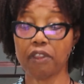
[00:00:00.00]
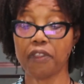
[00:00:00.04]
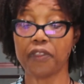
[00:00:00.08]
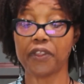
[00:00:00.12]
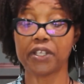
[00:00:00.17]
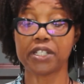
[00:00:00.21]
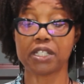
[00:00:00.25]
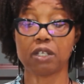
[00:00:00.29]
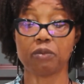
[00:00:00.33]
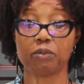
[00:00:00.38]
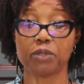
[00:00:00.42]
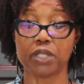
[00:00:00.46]

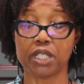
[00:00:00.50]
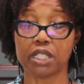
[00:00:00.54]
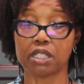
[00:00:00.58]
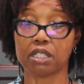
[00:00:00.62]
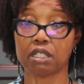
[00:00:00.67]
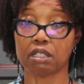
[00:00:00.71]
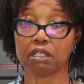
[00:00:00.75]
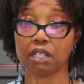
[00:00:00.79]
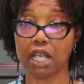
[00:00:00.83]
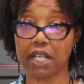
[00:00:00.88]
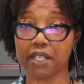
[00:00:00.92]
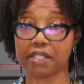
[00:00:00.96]
thing that
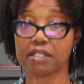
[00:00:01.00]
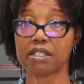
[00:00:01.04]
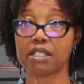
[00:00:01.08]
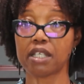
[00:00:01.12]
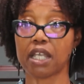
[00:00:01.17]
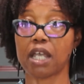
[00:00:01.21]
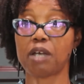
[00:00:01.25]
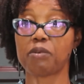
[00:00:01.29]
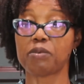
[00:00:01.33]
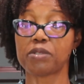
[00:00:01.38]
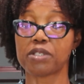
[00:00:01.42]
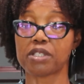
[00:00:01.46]
the last
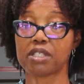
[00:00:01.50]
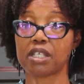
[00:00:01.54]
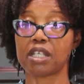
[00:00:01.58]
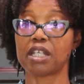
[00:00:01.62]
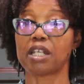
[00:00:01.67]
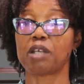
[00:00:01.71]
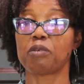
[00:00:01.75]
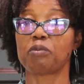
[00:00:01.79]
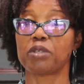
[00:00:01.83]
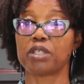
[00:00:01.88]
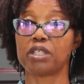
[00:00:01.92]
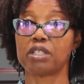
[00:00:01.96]
thing I would say
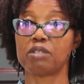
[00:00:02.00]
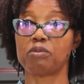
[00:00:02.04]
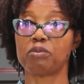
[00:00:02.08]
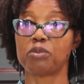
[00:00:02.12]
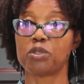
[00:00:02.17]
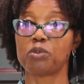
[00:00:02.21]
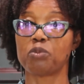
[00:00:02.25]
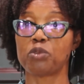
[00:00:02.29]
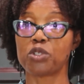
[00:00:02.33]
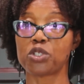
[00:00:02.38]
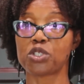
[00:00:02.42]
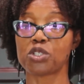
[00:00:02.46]
that
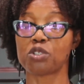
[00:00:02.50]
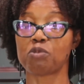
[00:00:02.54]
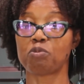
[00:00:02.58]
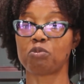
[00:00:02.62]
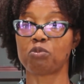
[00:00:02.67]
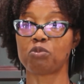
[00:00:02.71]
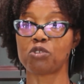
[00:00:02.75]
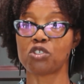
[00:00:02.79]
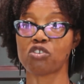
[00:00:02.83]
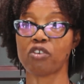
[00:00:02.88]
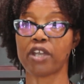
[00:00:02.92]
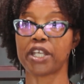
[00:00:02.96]
we
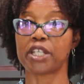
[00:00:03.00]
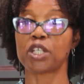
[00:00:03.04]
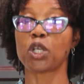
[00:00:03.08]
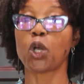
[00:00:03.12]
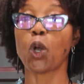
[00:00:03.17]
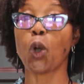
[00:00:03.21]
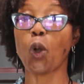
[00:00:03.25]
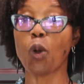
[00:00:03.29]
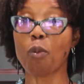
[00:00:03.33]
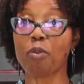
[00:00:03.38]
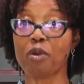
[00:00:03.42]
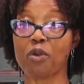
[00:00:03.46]
should try and
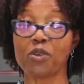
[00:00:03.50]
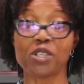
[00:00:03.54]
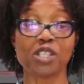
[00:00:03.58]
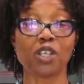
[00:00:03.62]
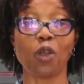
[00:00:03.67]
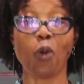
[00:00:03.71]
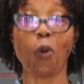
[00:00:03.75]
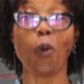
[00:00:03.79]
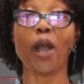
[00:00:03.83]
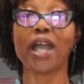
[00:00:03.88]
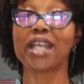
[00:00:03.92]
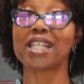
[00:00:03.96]
incorporate is
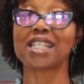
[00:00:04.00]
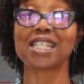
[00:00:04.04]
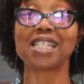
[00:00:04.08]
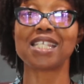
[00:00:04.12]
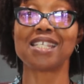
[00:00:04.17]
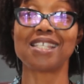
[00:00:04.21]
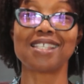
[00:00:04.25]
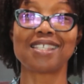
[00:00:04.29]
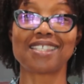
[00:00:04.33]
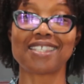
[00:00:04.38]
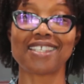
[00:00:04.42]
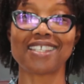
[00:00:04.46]
quite
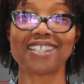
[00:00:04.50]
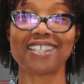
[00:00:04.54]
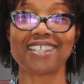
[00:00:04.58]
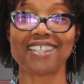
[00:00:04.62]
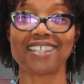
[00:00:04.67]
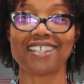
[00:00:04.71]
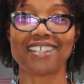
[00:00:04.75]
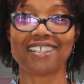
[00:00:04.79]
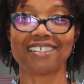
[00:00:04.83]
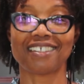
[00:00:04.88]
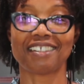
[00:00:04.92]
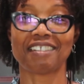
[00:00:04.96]

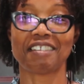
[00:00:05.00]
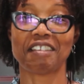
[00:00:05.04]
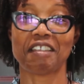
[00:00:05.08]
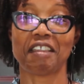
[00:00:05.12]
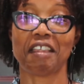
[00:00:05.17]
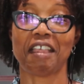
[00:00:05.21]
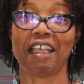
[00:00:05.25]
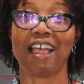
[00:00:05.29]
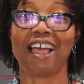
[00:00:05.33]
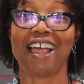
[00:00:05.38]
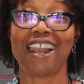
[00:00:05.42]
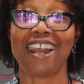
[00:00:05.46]
easy:
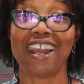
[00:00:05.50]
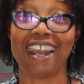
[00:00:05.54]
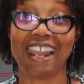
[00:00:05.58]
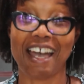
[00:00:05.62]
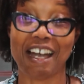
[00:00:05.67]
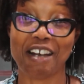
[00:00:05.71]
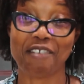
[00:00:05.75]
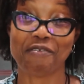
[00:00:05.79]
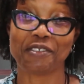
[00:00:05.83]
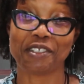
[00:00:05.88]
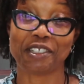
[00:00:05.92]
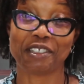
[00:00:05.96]

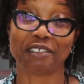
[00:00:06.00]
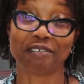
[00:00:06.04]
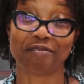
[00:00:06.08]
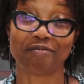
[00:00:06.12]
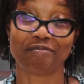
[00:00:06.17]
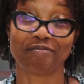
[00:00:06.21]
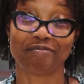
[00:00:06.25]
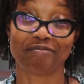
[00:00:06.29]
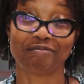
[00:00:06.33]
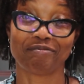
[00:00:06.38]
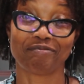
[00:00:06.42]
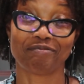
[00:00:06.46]
laughter.
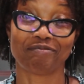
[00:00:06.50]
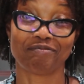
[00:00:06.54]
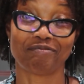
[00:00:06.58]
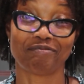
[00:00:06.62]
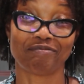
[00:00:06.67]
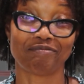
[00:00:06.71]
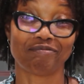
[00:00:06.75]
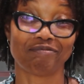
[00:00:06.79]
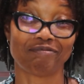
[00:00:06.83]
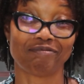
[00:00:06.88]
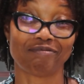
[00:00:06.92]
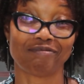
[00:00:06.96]

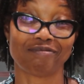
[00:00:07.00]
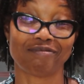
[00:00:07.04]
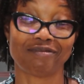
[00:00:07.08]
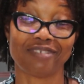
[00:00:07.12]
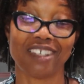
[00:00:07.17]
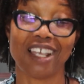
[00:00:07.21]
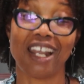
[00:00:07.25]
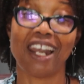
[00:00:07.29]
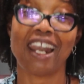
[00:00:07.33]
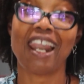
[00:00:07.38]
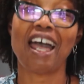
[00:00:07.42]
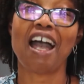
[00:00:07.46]

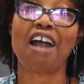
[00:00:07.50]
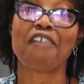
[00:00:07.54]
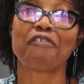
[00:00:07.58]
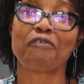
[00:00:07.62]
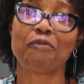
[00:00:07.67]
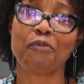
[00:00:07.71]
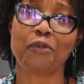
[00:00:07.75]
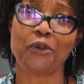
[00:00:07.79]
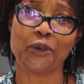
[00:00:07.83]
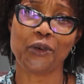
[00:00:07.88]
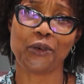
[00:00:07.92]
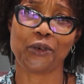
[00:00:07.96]
Laugh
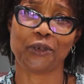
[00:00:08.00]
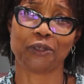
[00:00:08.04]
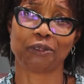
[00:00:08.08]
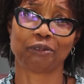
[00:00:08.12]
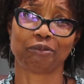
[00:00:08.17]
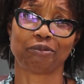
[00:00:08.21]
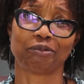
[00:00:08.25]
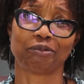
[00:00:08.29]
more.